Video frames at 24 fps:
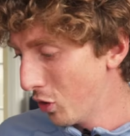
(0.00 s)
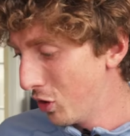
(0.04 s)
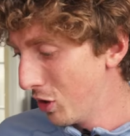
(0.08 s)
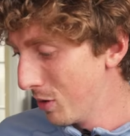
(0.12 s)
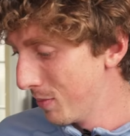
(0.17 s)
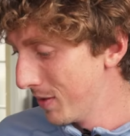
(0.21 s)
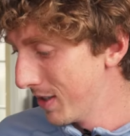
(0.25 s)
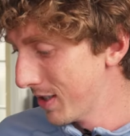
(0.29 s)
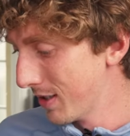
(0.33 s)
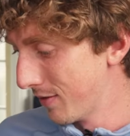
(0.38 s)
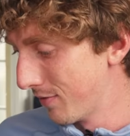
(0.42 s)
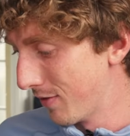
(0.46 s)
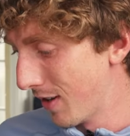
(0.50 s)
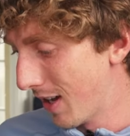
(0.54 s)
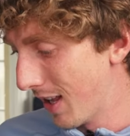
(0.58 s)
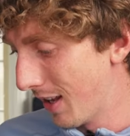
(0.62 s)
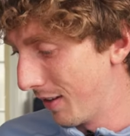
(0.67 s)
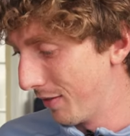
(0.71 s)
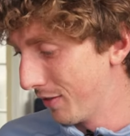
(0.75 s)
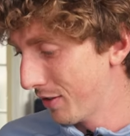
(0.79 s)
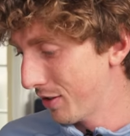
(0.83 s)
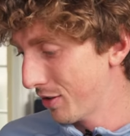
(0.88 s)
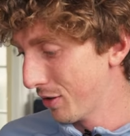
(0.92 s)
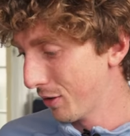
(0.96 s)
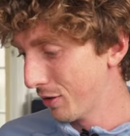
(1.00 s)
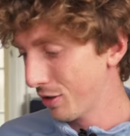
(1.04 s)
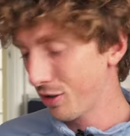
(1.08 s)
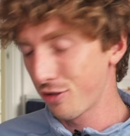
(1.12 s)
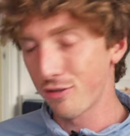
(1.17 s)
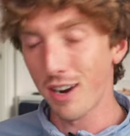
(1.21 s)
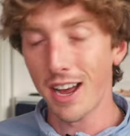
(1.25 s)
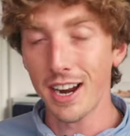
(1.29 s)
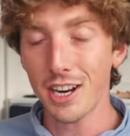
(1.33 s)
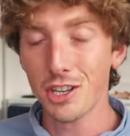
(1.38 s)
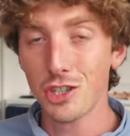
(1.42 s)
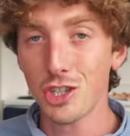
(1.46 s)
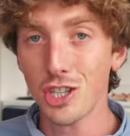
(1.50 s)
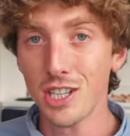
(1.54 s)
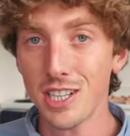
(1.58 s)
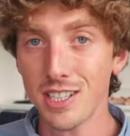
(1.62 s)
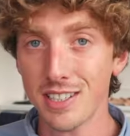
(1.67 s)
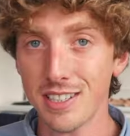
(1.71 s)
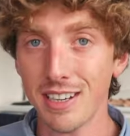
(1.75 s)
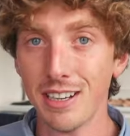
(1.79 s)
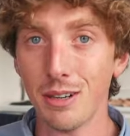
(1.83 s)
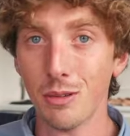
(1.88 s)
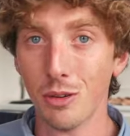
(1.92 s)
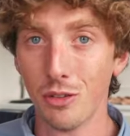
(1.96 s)
humans involved. So the strategy is
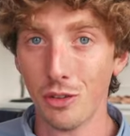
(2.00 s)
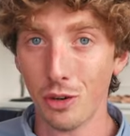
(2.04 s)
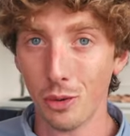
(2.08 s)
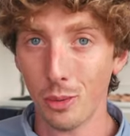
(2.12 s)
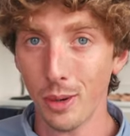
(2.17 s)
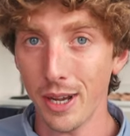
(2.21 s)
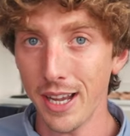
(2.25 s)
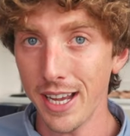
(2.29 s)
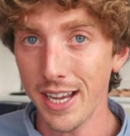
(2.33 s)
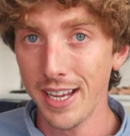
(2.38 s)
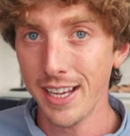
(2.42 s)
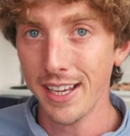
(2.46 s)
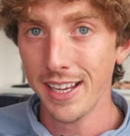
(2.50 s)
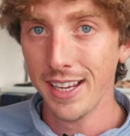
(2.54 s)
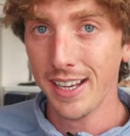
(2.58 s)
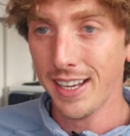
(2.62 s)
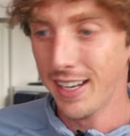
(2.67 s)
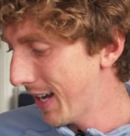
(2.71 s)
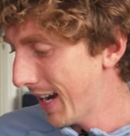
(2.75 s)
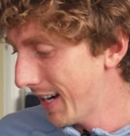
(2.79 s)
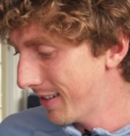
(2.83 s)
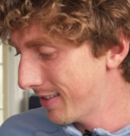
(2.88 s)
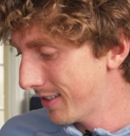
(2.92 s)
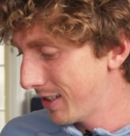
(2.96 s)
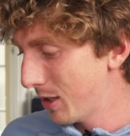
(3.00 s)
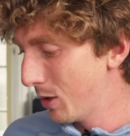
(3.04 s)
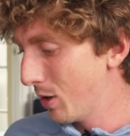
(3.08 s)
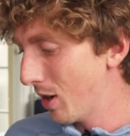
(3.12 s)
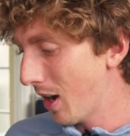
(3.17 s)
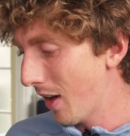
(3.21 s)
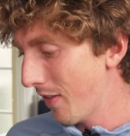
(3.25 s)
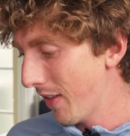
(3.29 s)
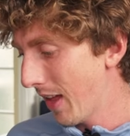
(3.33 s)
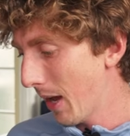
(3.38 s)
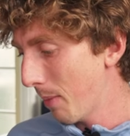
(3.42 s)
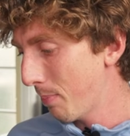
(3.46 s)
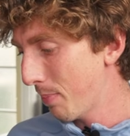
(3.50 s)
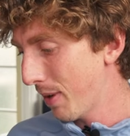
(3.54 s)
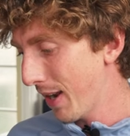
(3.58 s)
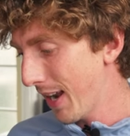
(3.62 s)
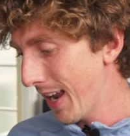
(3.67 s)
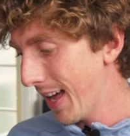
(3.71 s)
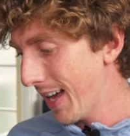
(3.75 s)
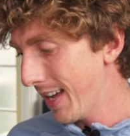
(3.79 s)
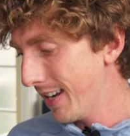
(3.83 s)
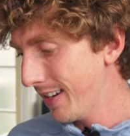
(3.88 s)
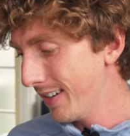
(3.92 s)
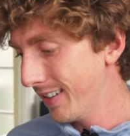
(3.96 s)
now underway. Time to execute on that
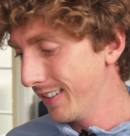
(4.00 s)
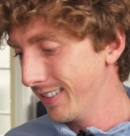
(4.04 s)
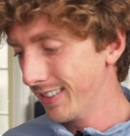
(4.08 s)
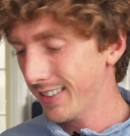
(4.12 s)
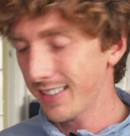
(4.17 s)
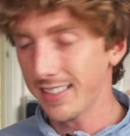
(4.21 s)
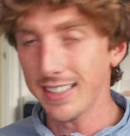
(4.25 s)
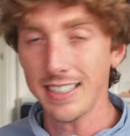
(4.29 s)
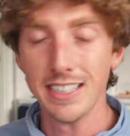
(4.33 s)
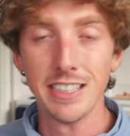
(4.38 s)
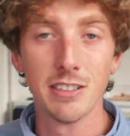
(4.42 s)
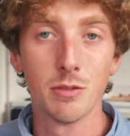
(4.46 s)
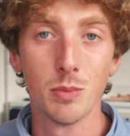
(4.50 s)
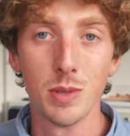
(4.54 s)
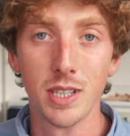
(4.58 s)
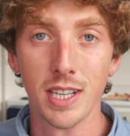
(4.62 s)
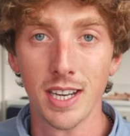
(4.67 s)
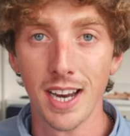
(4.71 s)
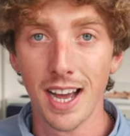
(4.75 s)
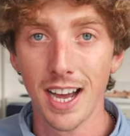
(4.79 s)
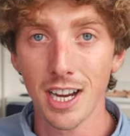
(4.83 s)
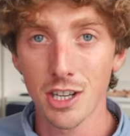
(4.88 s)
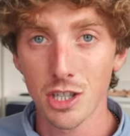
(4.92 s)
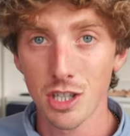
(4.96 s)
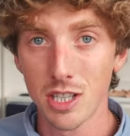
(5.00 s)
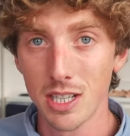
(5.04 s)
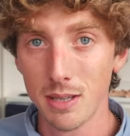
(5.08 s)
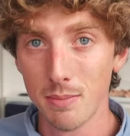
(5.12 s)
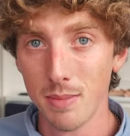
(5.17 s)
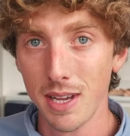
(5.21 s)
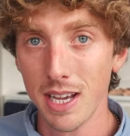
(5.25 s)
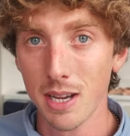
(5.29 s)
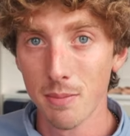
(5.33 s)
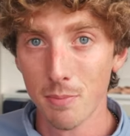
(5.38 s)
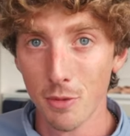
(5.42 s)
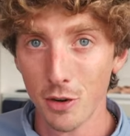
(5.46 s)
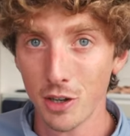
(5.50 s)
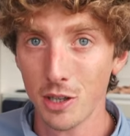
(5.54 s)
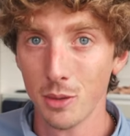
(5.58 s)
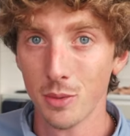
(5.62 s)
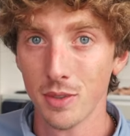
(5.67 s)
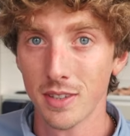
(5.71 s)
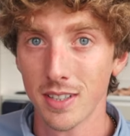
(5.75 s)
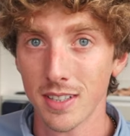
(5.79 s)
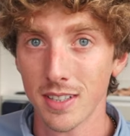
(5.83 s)
plan and see if we can actually make money with